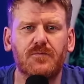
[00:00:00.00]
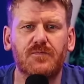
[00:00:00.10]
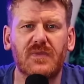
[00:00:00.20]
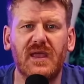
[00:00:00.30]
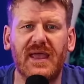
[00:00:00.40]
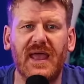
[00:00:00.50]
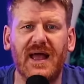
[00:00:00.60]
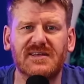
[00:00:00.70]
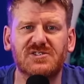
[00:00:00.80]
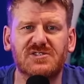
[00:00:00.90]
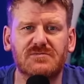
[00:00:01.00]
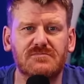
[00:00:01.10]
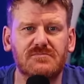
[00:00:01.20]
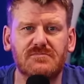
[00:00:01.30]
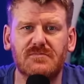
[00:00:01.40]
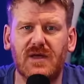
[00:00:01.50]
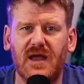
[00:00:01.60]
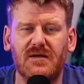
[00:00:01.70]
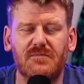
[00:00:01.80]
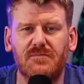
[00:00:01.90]
He has
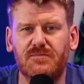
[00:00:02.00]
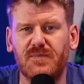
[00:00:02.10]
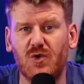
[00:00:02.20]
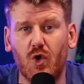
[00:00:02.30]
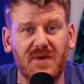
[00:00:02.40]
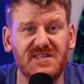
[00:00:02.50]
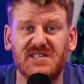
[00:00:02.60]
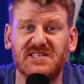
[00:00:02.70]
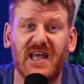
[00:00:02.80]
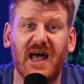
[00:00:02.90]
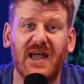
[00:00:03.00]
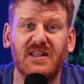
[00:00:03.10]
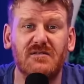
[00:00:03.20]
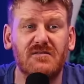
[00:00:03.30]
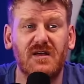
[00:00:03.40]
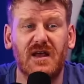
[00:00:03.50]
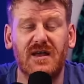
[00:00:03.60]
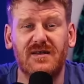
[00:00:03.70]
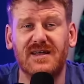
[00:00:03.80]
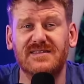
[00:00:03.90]
come into the side
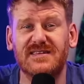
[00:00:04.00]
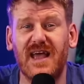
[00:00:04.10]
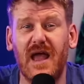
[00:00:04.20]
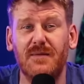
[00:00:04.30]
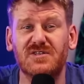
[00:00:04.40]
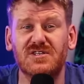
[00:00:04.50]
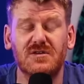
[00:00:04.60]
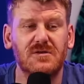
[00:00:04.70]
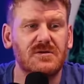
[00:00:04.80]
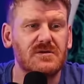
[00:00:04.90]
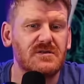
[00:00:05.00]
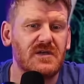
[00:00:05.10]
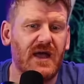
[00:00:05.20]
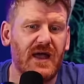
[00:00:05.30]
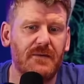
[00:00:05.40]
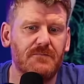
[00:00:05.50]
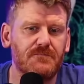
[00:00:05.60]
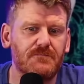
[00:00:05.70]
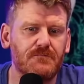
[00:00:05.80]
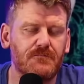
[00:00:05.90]
at times.
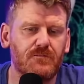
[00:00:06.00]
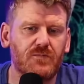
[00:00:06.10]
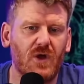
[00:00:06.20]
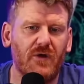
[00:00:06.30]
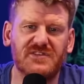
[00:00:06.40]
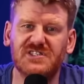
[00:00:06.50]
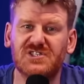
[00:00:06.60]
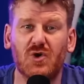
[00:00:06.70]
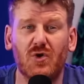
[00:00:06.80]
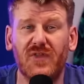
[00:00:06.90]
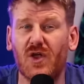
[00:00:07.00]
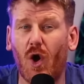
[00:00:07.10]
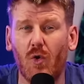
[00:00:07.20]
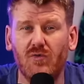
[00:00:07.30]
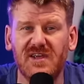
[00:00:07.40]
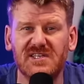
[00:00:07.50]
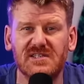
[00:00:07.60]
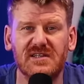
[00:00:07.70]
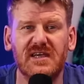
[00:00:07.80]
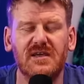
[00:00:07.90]
Obviously scored the goal
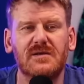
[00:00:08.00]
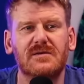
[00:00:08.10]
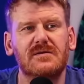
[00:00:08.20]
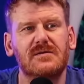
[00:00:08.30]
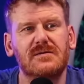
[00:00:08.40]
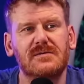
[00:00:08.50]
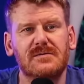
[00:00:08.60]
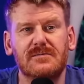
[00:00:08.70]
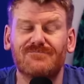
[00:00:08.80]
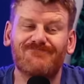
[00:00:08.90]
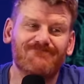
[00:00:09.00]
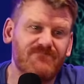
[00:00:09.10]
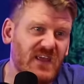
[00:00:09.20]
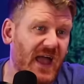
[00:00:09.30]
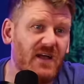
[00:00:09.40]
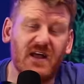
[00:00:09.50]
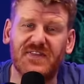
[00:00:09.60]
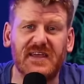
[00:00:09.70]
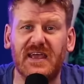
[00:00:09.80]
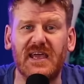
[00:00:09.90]
recently. Yeah, I
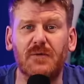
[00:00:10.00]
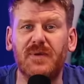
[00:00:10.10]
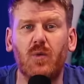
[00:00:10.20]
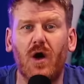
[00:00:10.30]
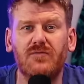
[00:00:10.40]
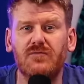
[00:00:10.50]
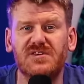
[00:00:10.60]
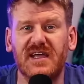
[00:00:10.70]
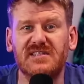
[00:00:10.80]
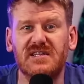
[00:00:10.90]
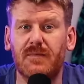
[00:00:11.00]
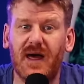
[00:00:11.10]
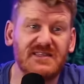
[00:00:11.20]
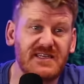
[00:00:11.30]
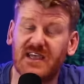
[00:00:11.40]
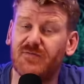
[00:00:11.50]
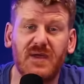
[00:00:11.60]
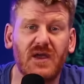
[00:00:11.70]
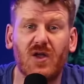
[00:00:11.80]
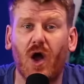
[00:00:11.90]
think he'll be one saying to the manager, give
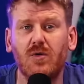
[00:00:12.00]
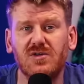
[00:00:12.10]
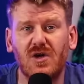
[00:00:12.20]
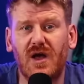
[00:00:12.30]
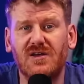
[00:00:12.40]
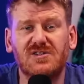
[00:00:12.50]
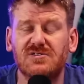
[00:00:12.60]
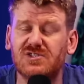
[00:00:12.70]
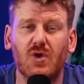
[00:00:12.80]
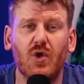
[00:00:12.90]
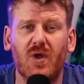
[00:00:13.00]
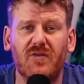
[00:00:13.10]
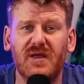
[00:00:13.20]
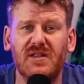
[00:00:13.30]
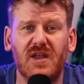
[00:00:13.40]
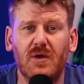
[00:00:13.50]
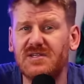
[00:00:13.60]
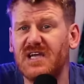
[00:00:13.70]
me a go. I'll show you what I've been doing.